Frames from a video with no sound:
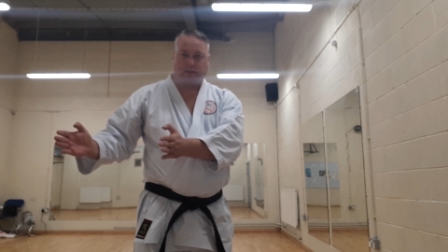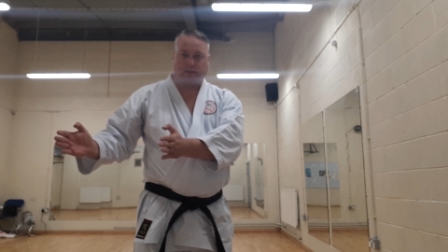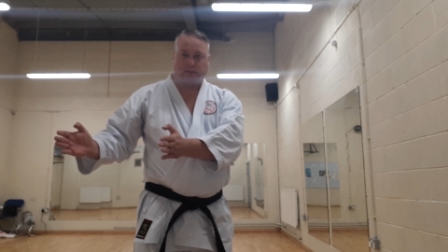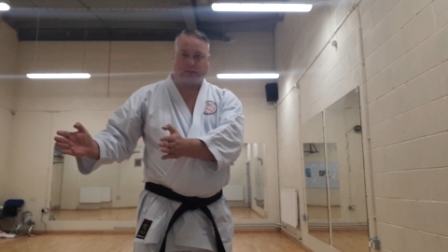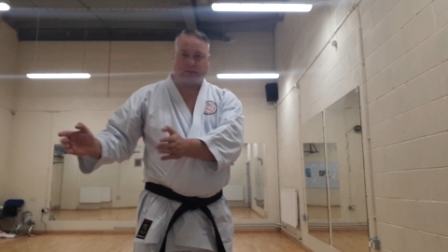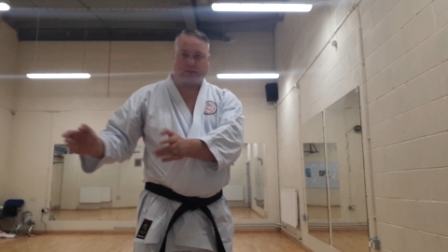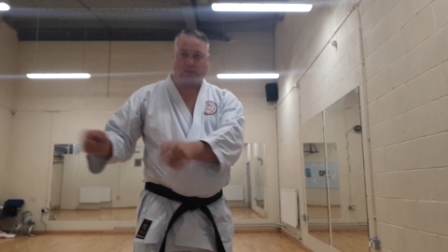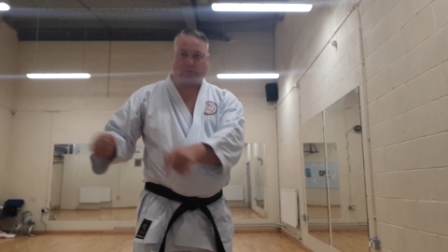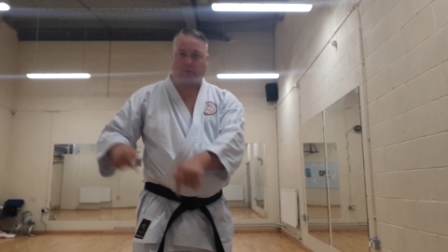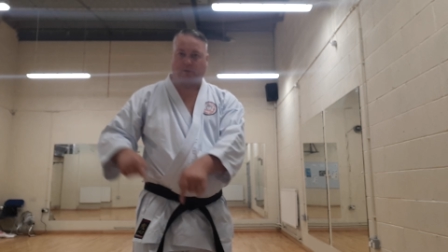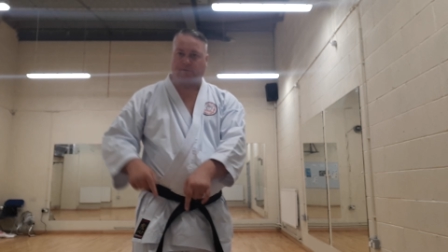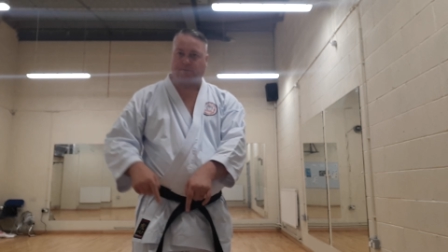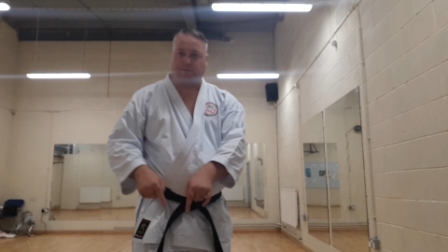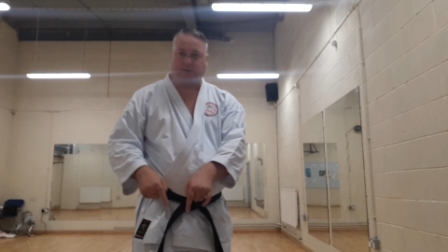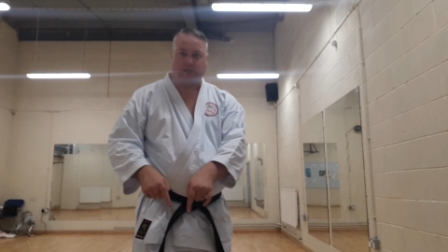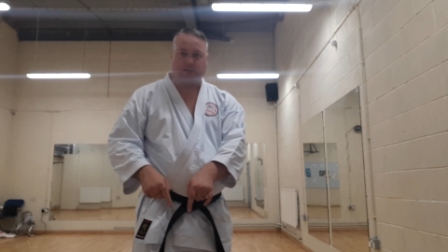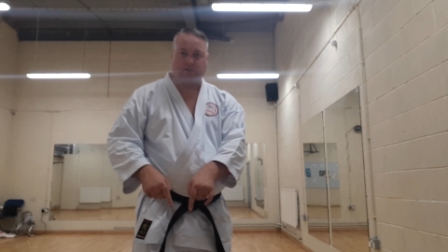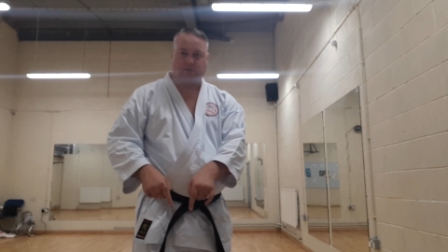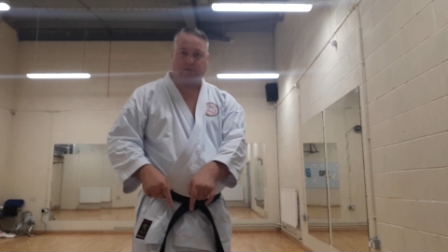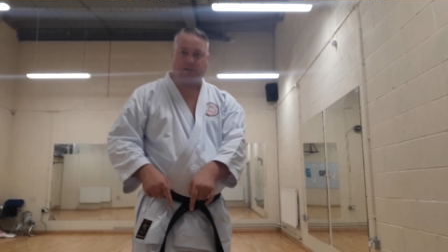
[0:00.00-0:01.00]
So you won't
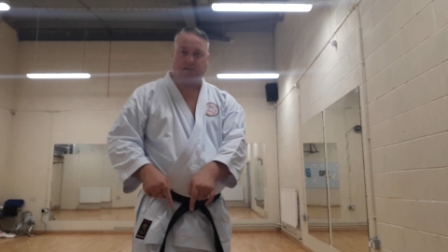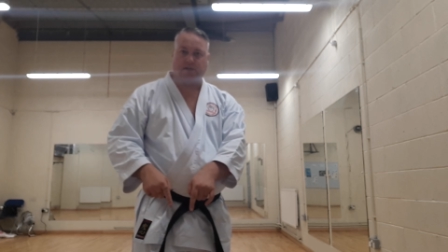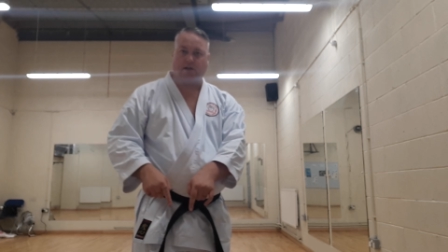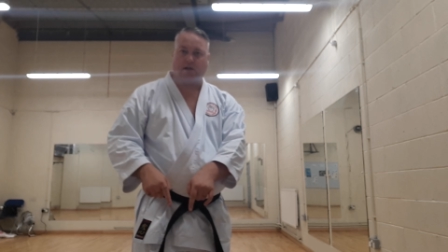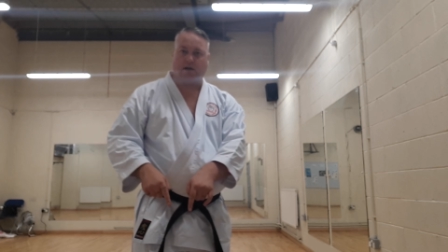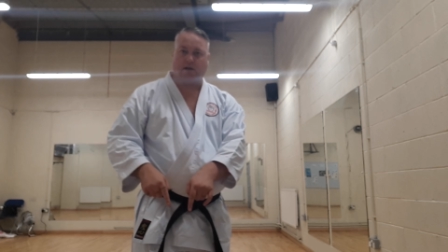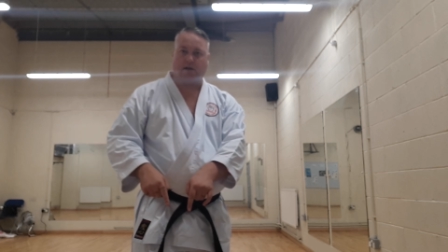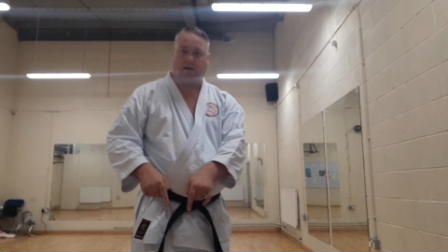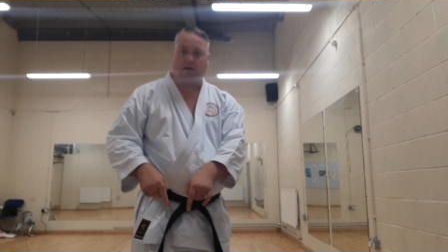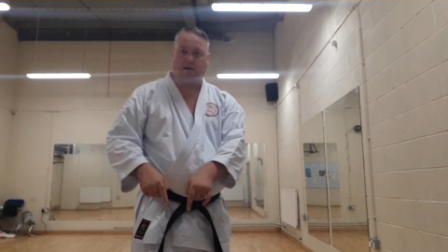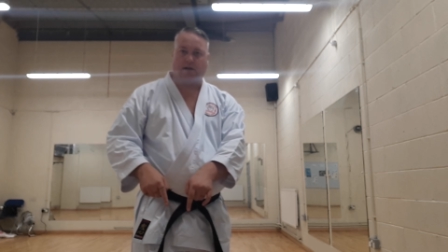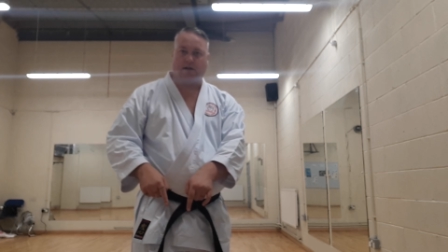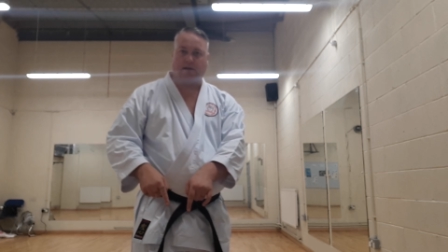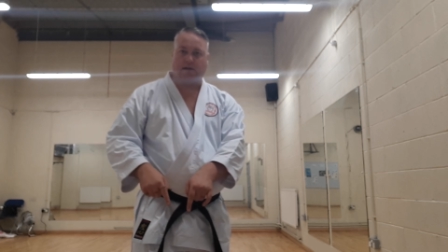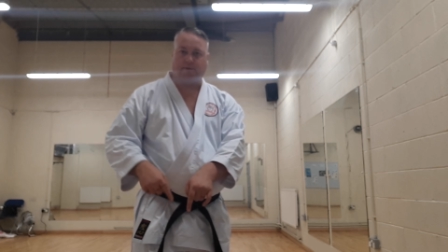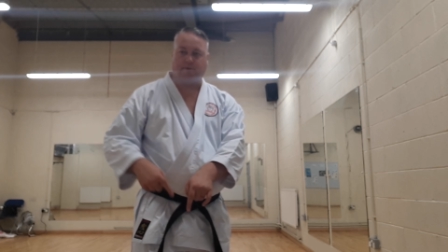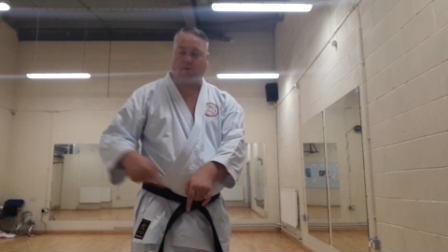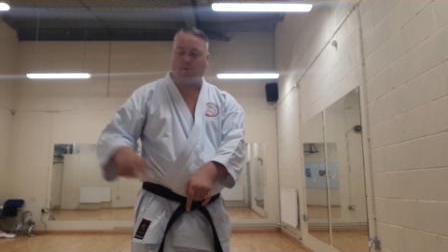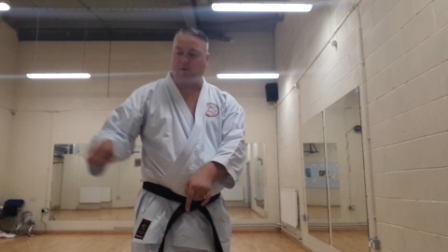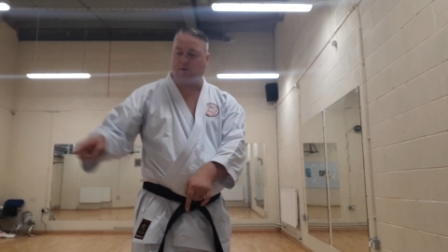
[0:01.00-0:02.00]
finish on your start line.
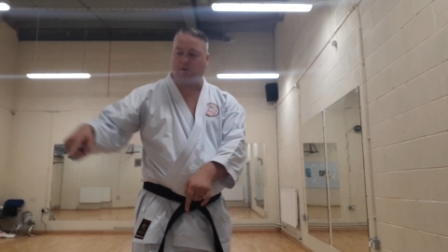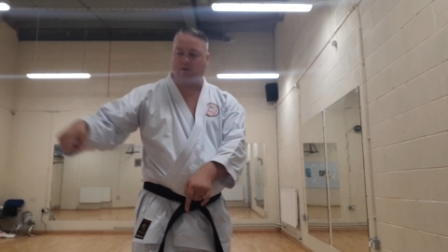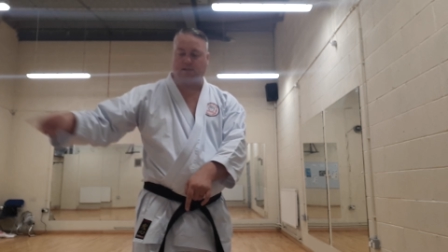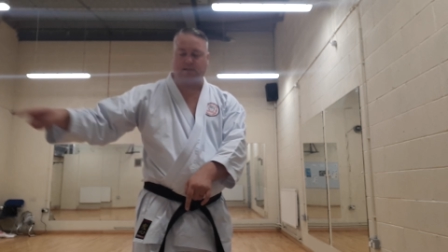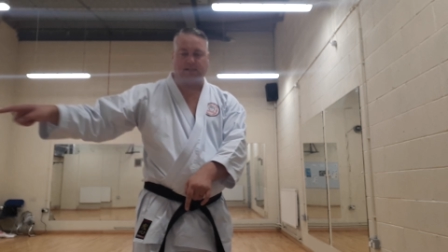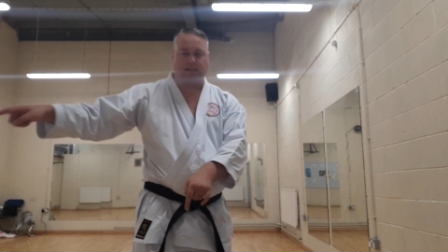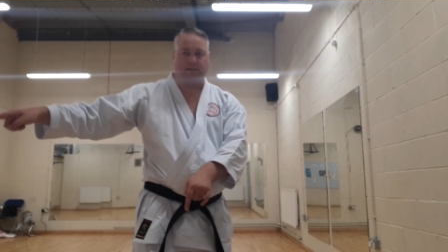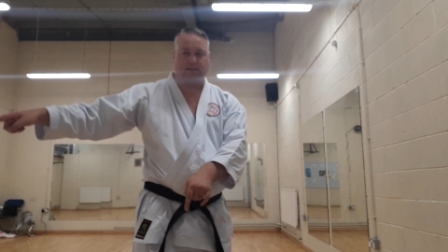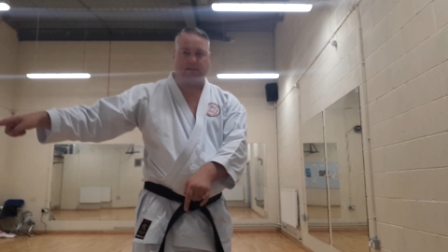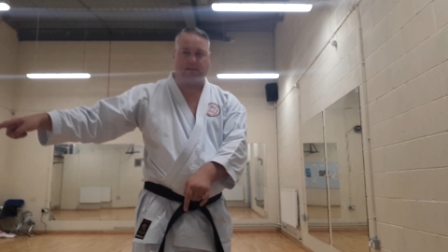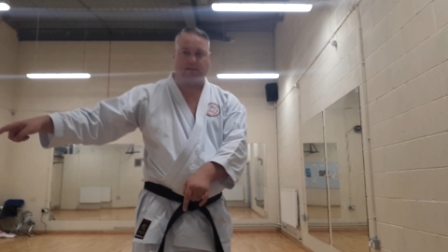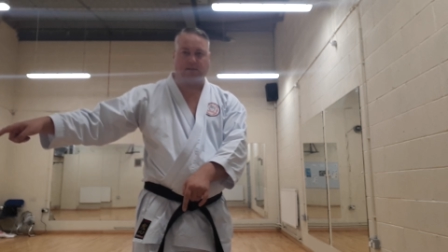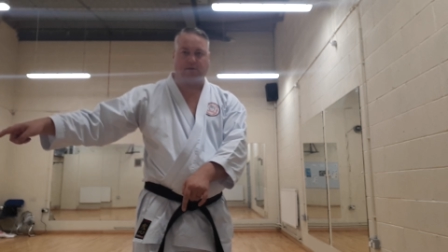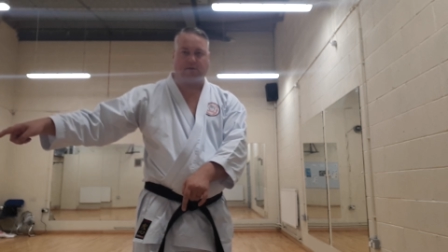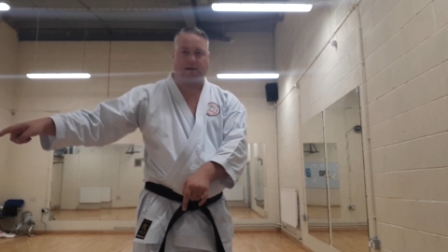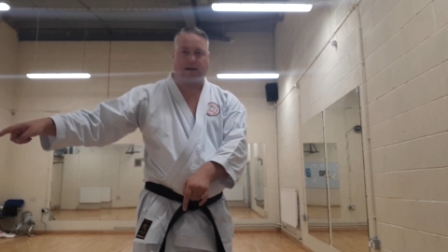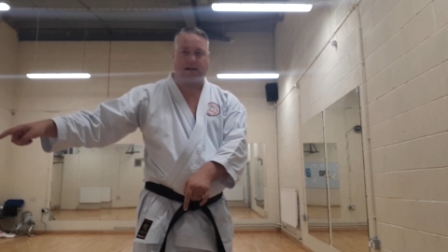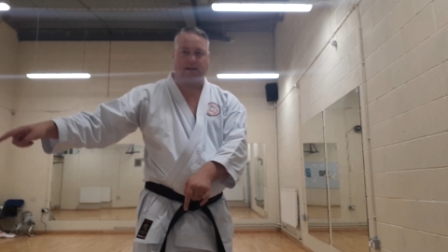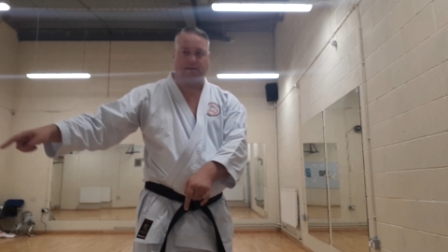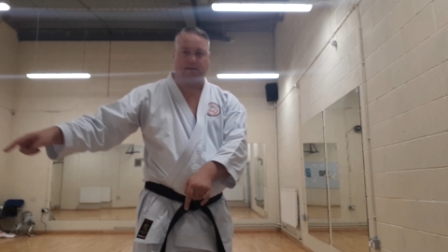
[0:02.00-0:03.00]
If all the other stances are
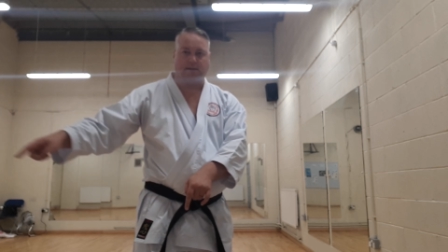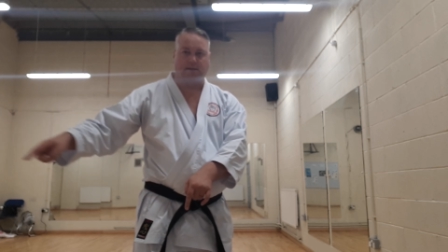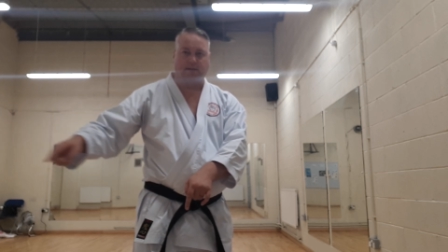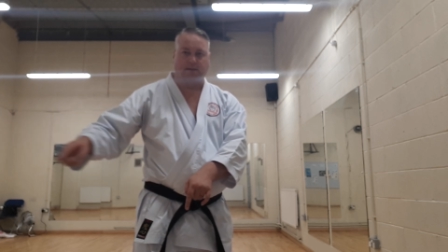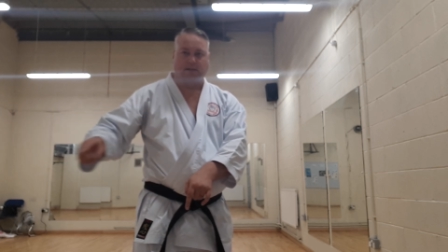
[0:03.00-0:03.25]
correct,